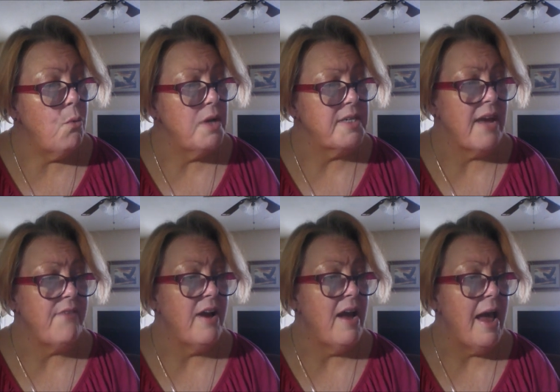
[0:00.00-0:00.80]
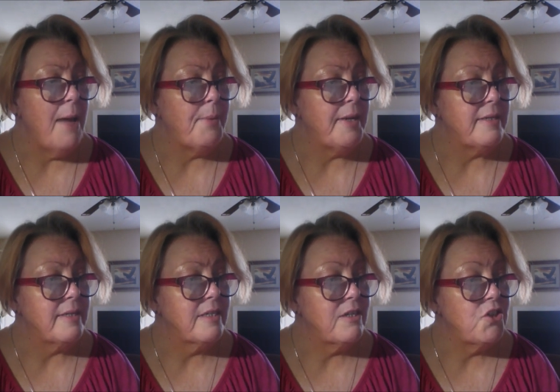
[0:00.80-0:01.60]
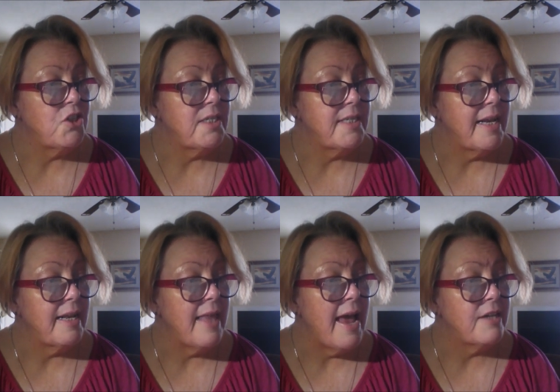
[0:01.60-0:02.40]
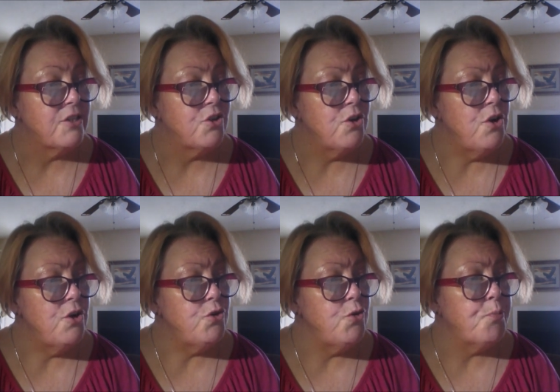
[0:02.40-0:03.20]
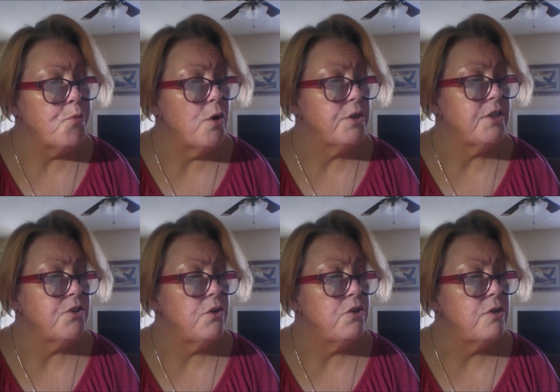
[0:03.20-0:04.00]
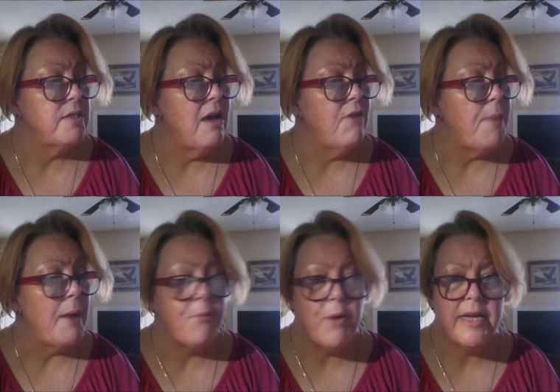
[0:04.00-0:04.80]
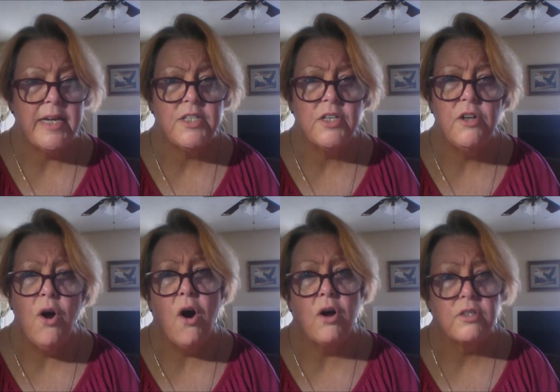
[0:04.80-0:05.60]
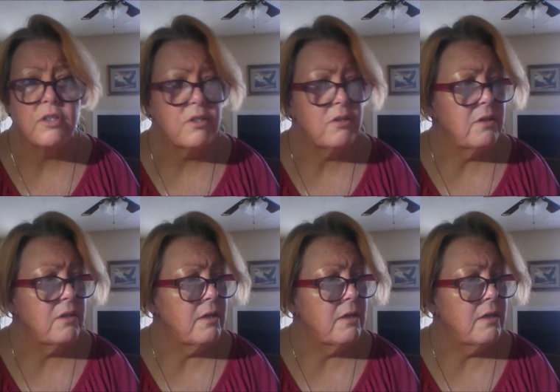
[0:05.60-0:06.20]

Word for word: Whatever happens, she said at last, you brought it on yourself by breaking the laws.